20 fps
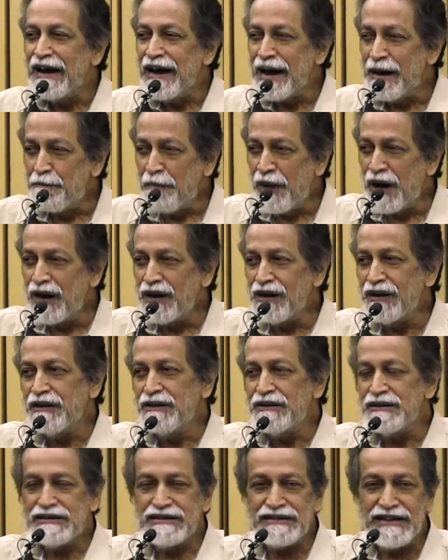
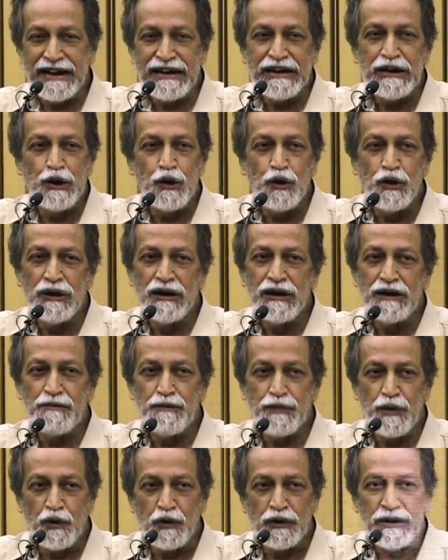among secular
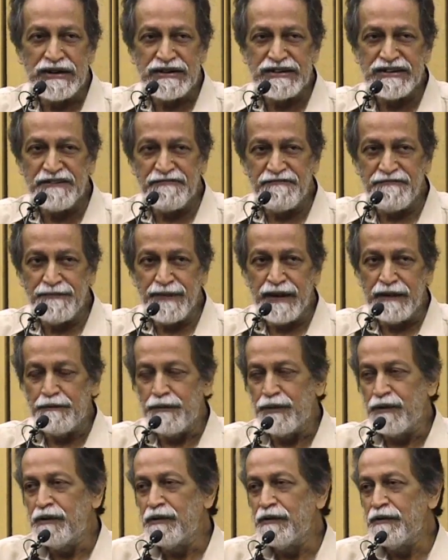progressive
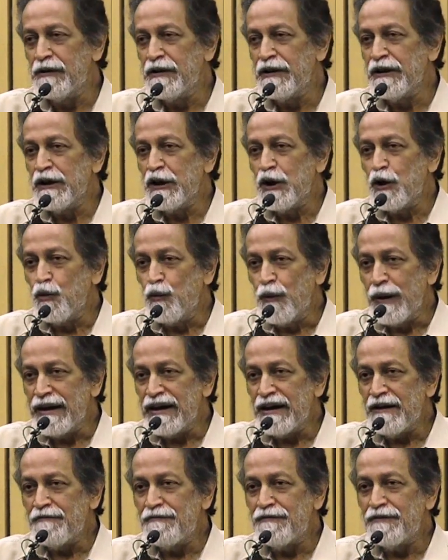people,
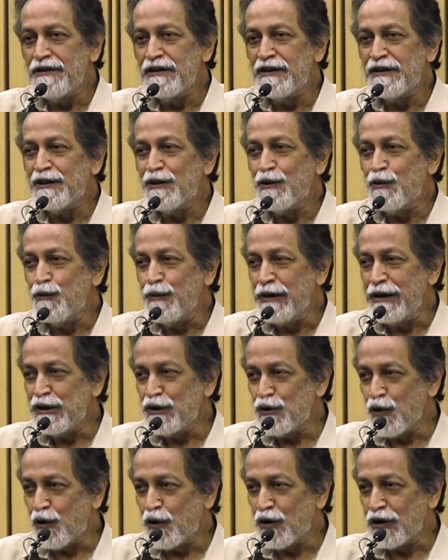whenever we
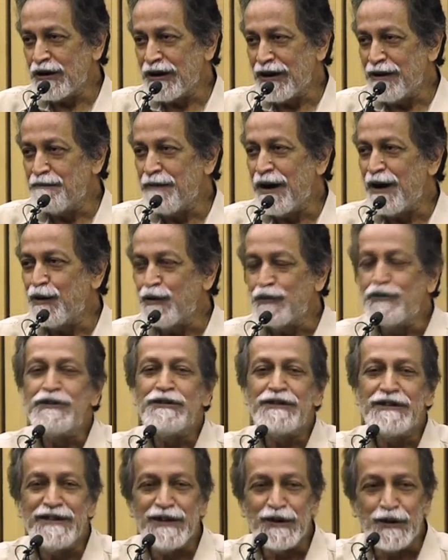talk about
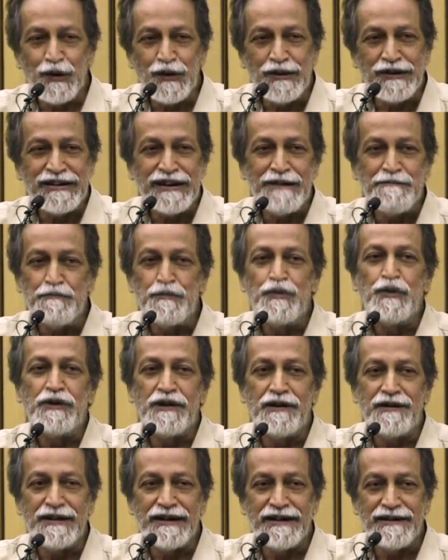the
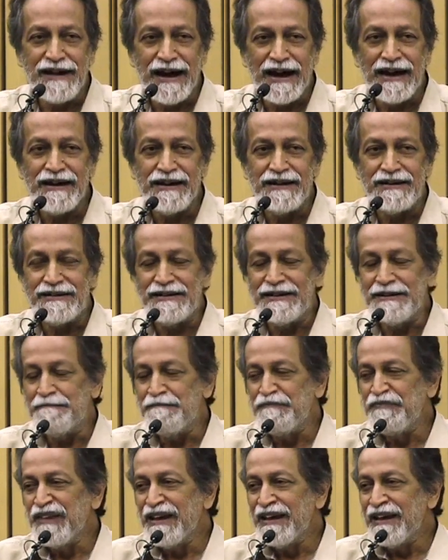contemporary reality,
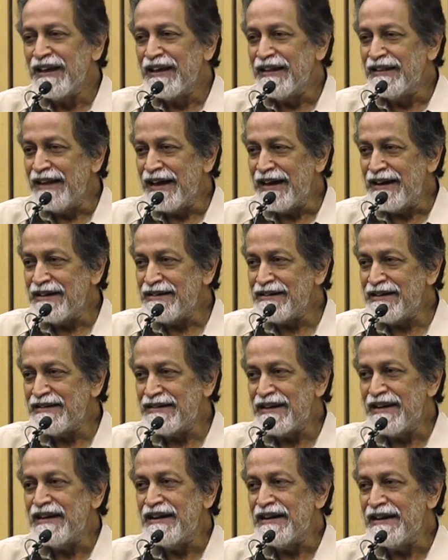there is a
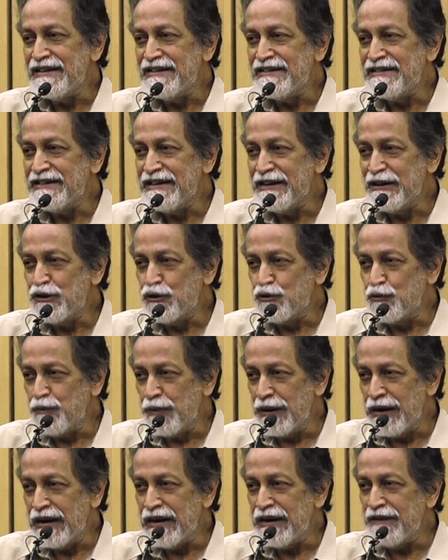tendency to
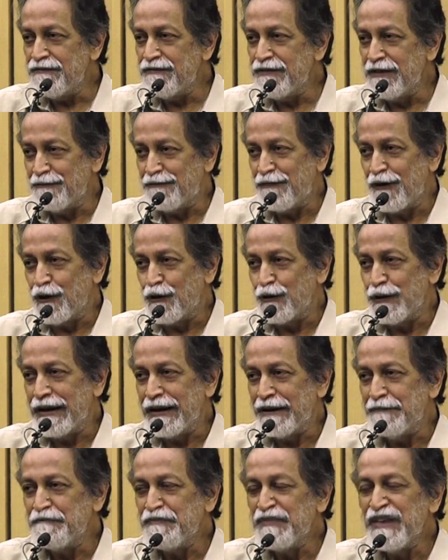believe the
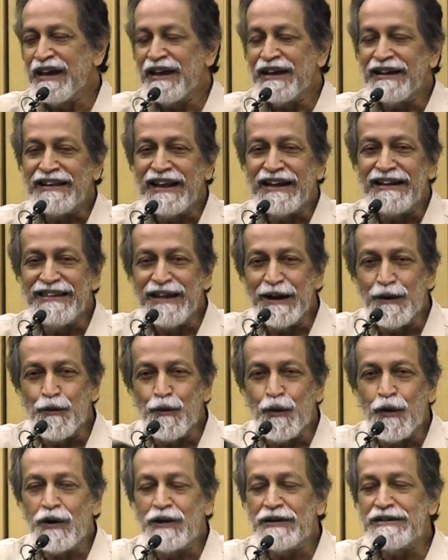following that there
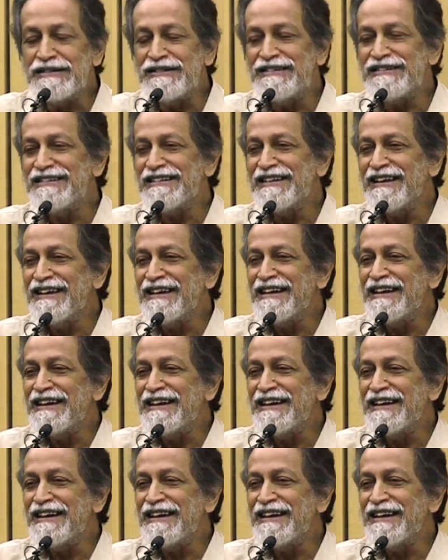was